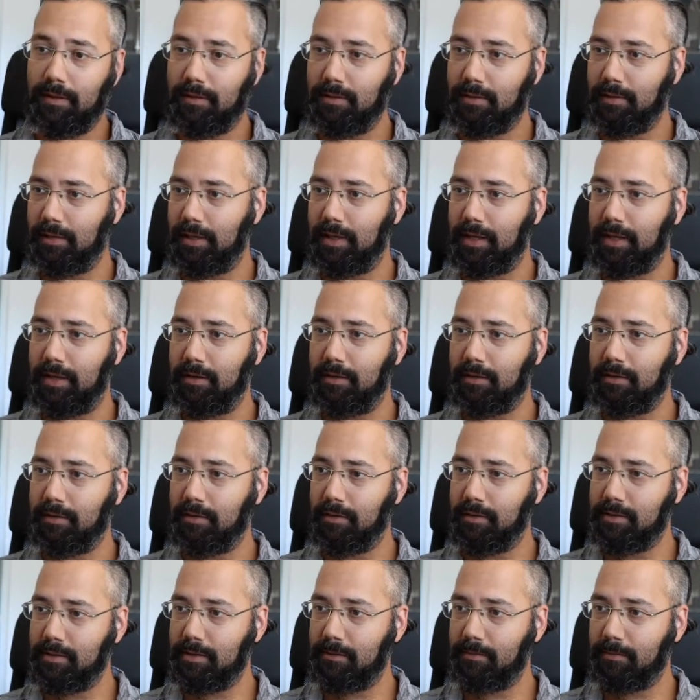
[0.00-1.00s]
year
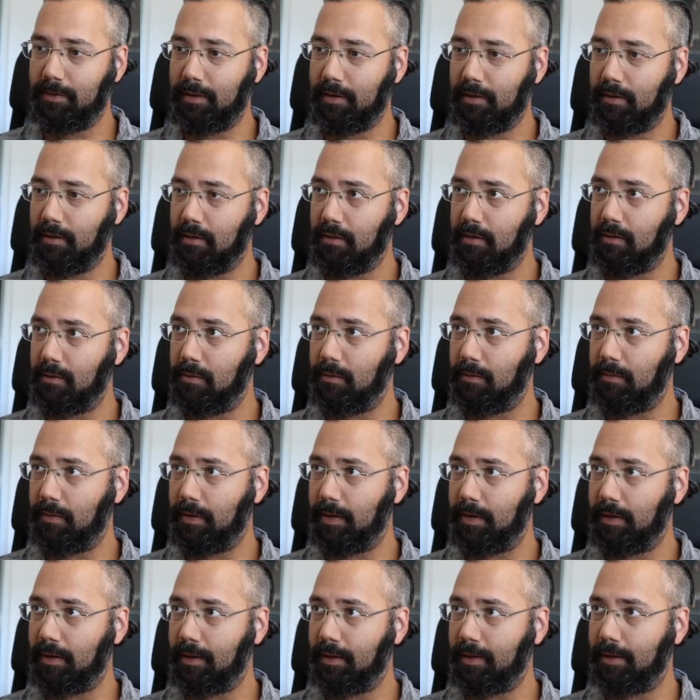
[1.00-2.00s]
and something ago.
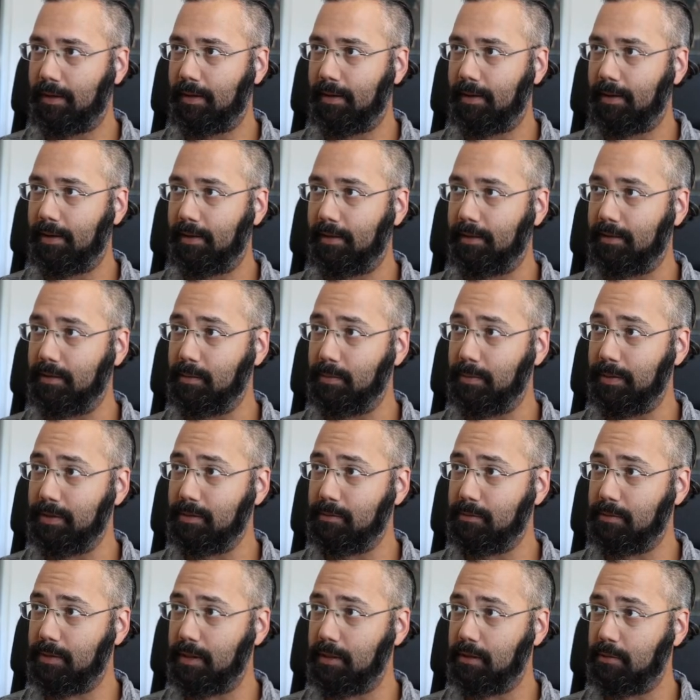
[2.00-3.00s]
And this place
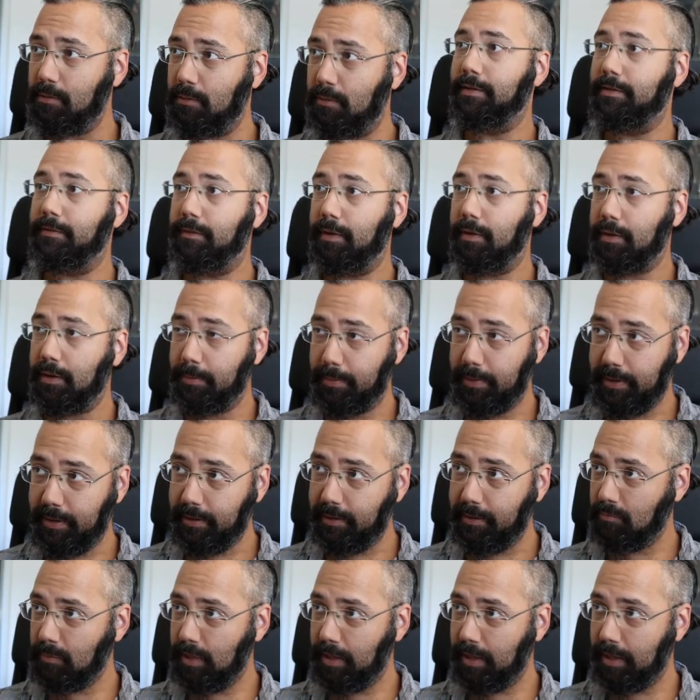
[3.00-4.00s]
is really cool, very
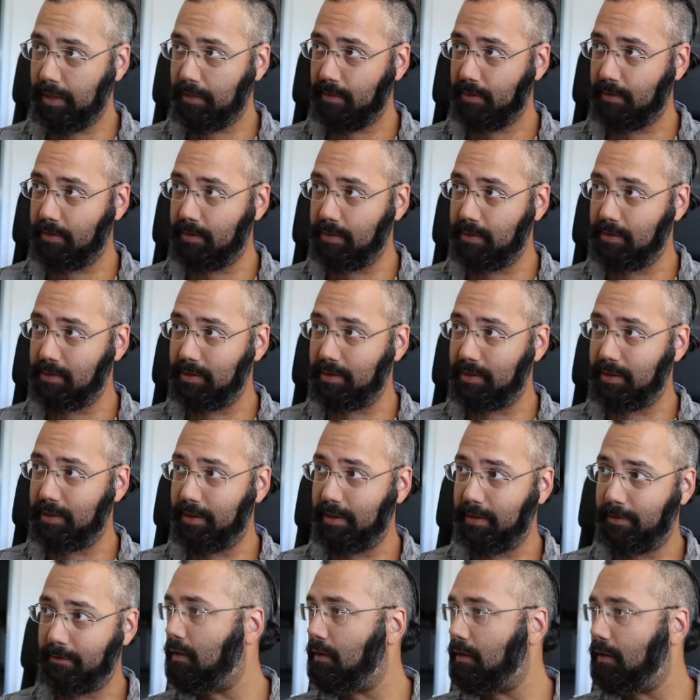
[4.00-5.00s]
big. Like there's
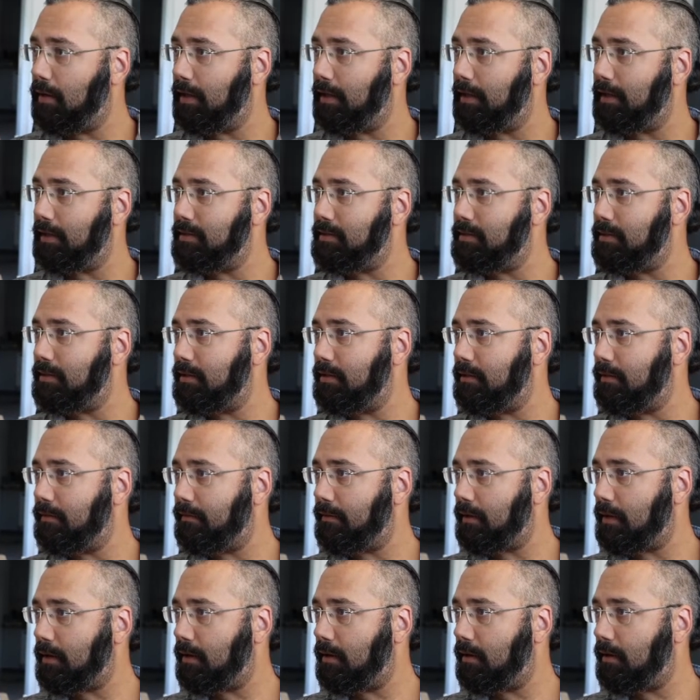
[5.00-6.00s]
enough. Can I see the
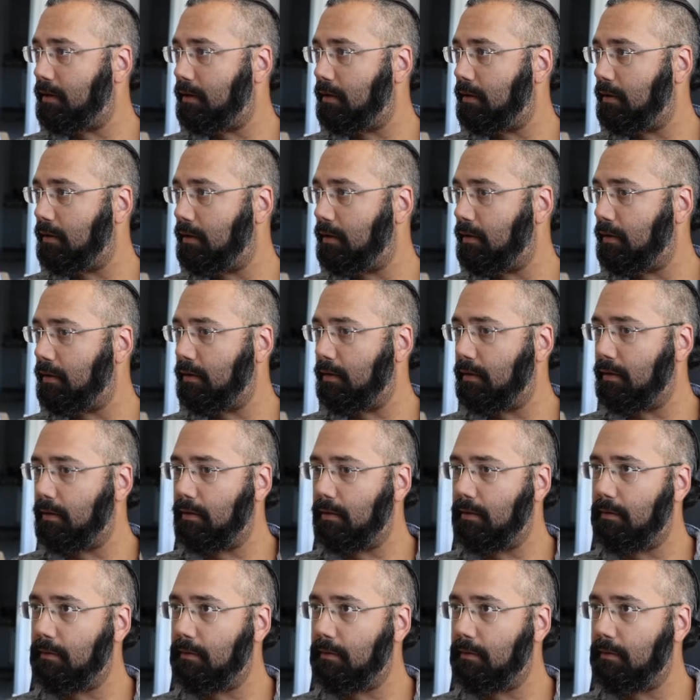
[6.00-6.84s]
fucking